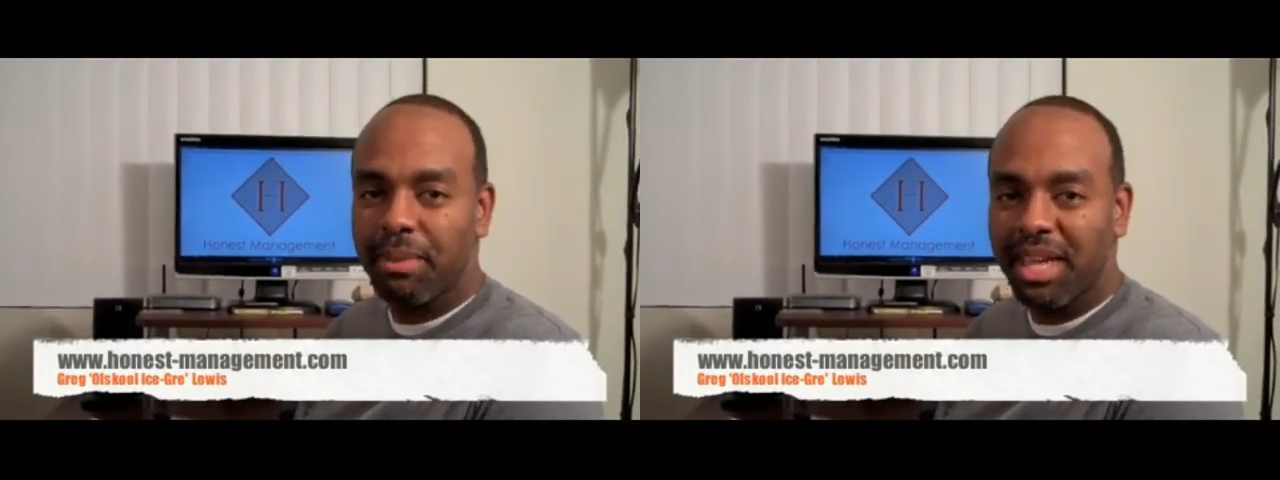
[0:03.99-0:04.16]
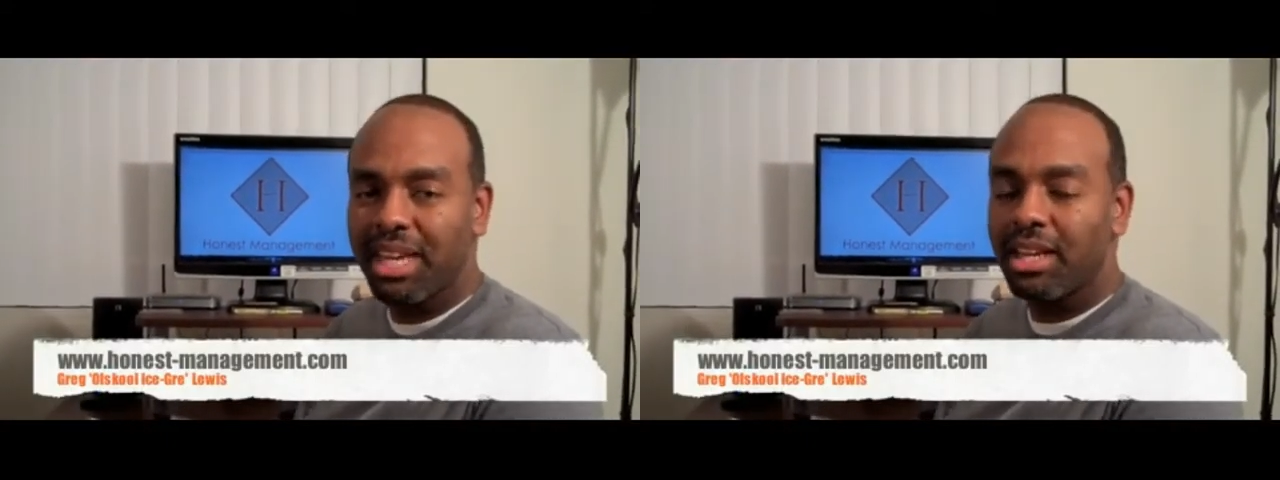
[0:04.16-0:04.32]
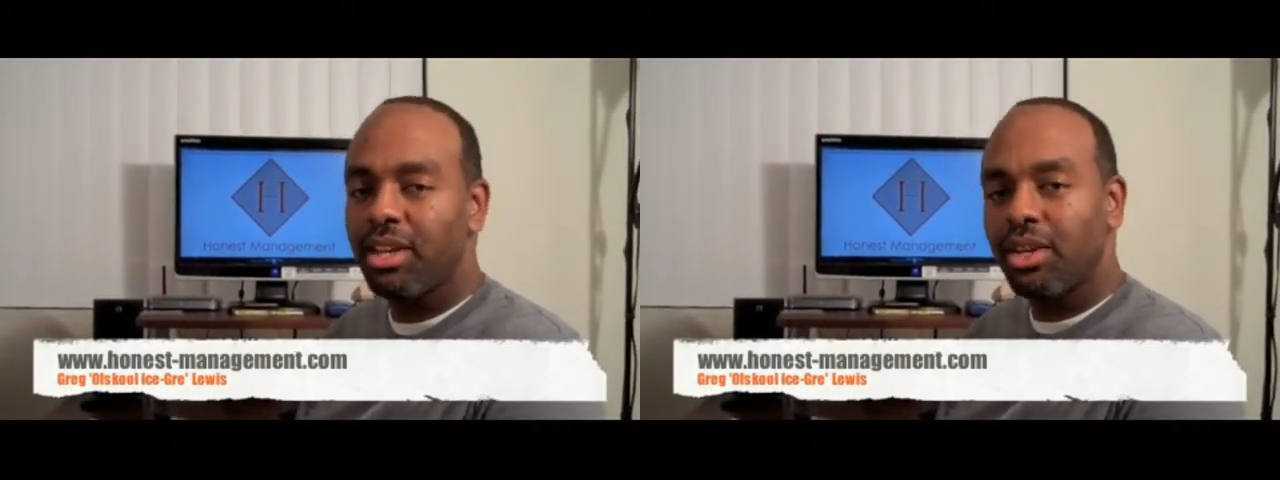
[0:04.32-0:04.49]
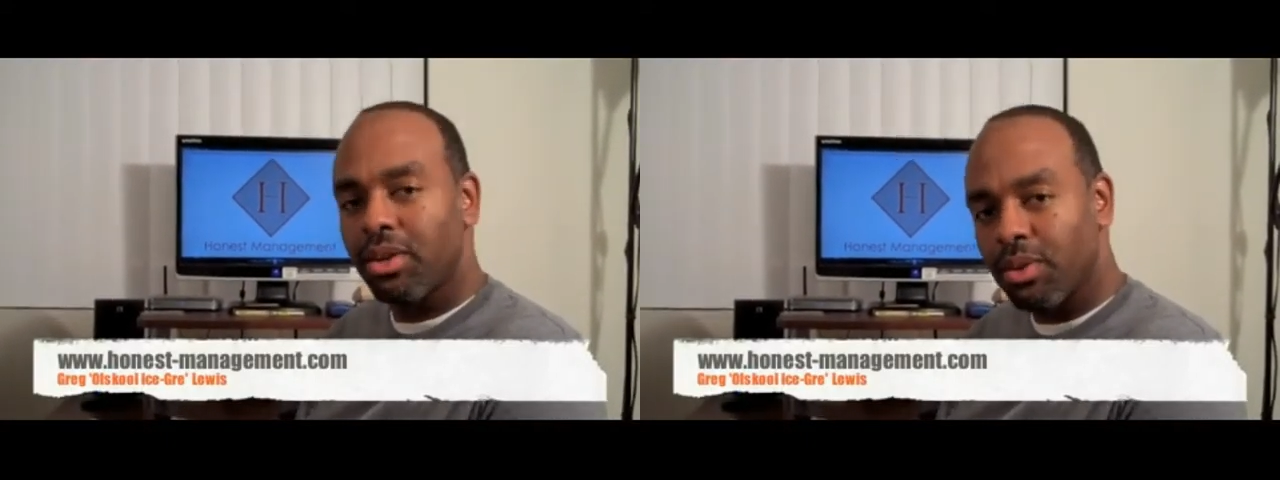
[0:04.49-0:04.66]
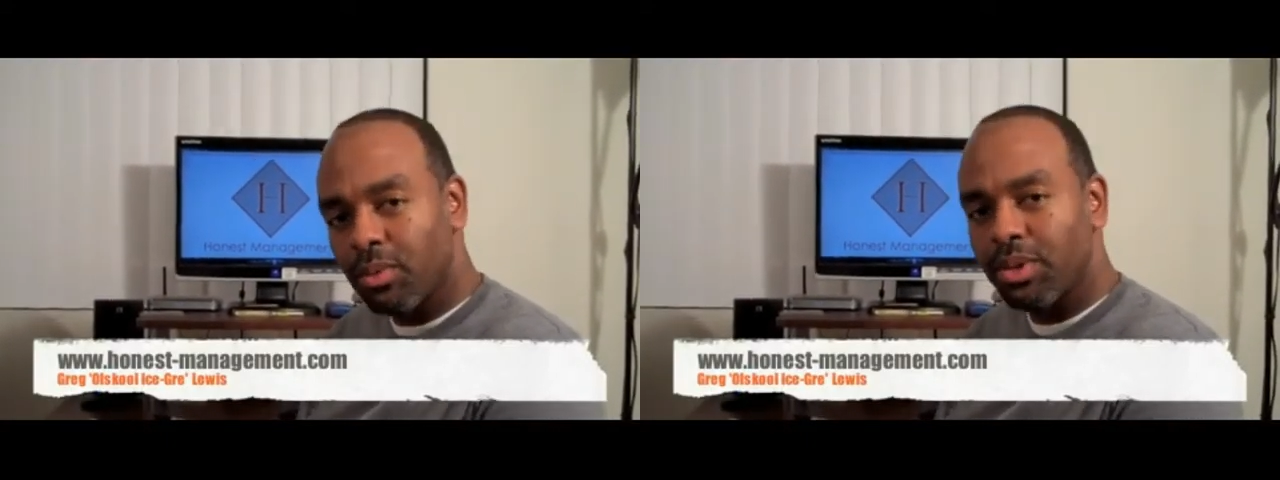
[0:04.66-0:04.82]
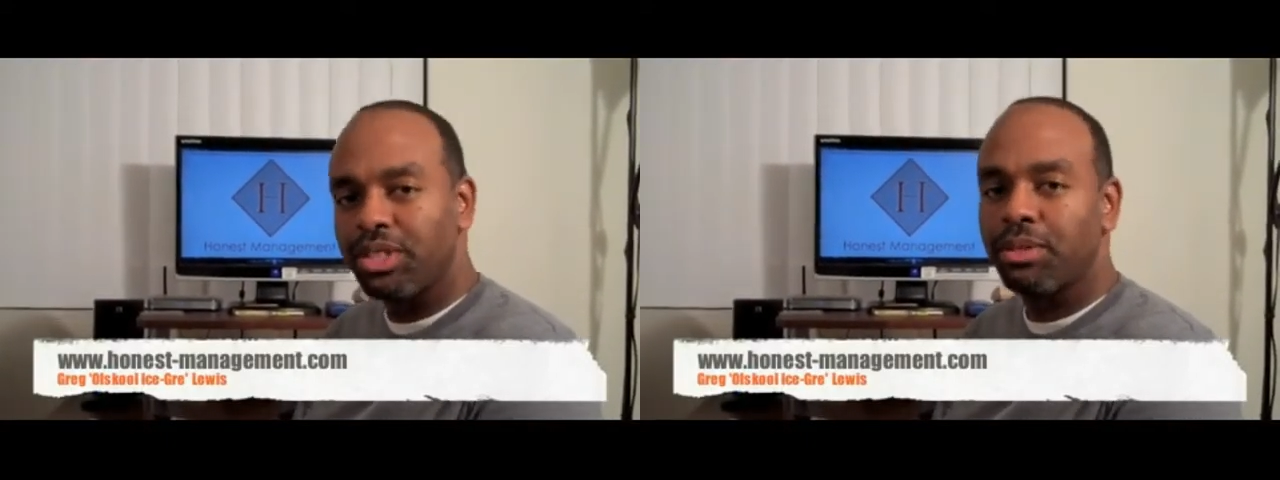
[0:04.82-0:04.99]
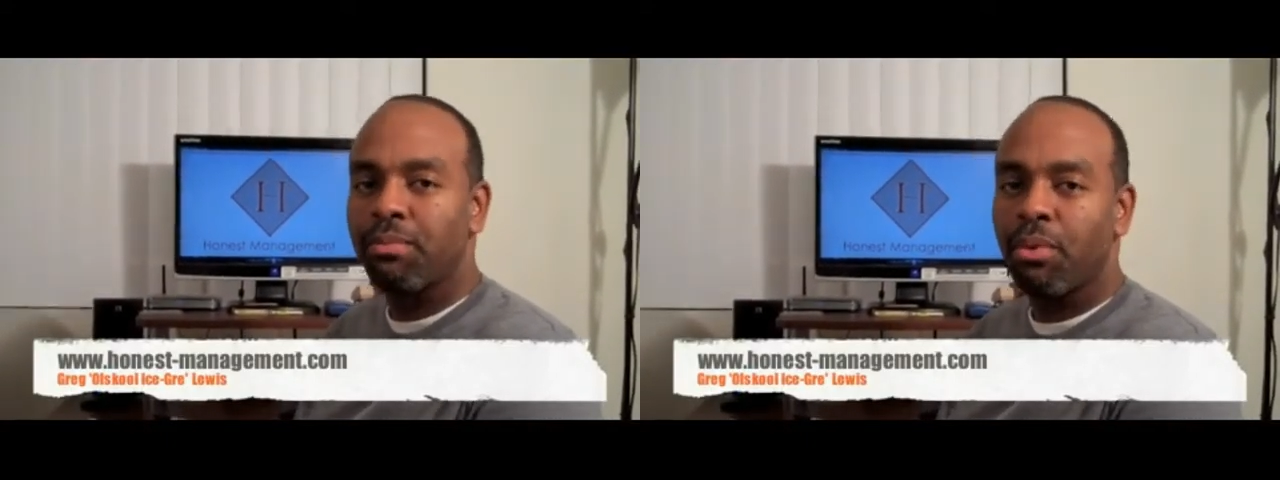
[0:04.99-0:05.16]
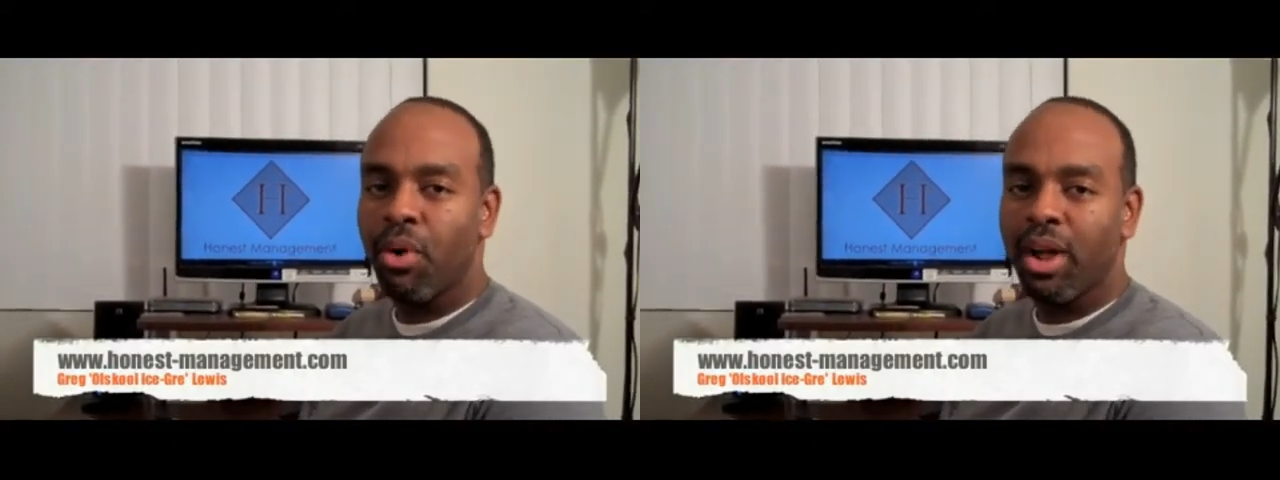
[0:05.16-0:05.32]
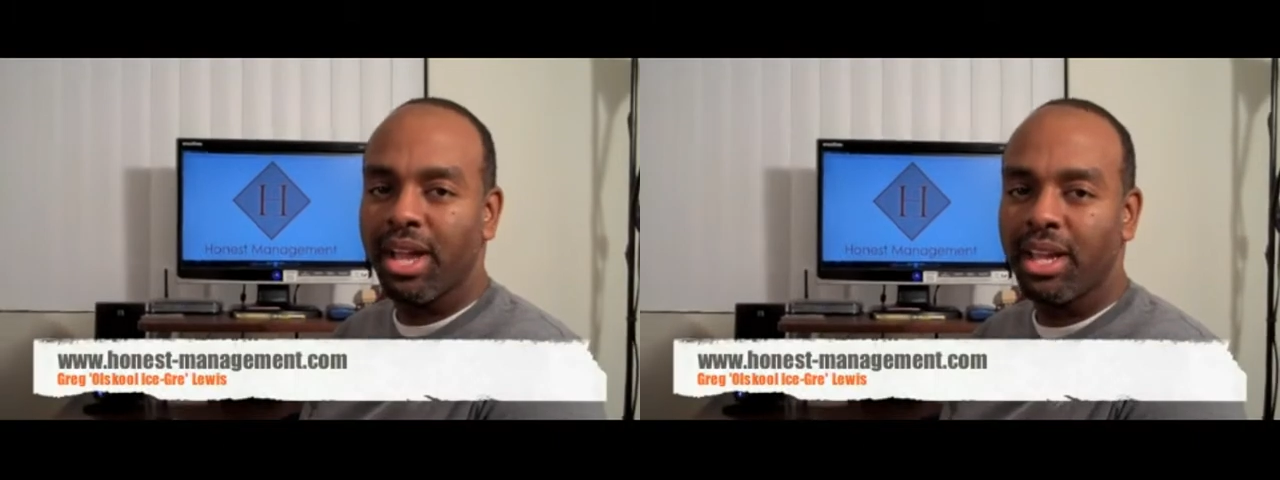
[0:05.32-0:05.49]
Minute with your
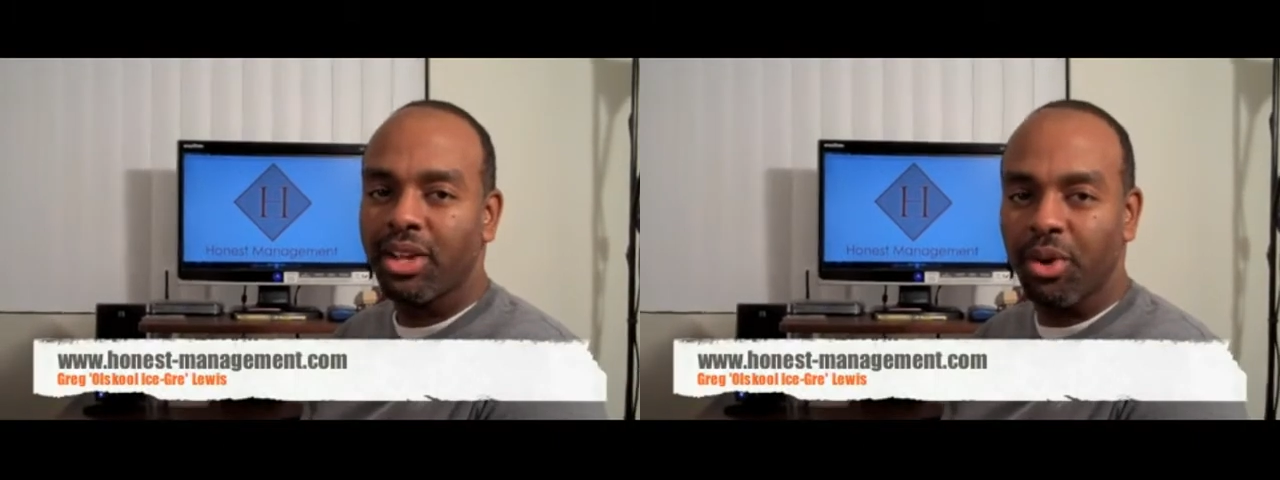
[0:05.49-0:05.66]
boy,